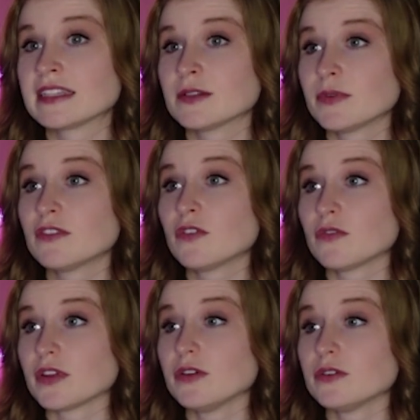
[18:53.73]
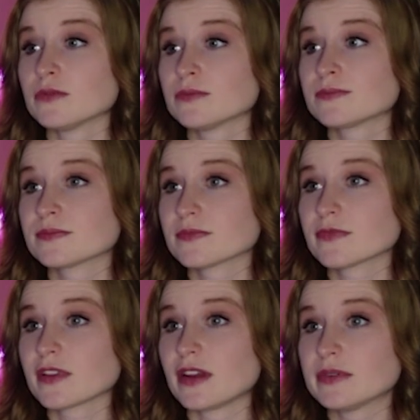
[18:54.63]
It's a beautiful view.
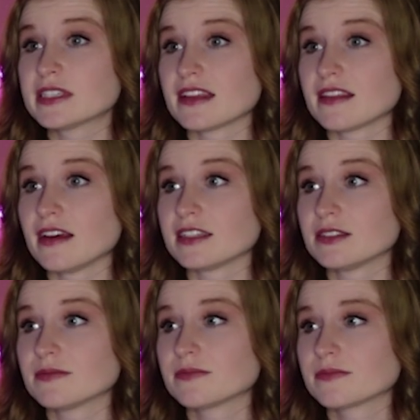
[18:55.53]
I will say that.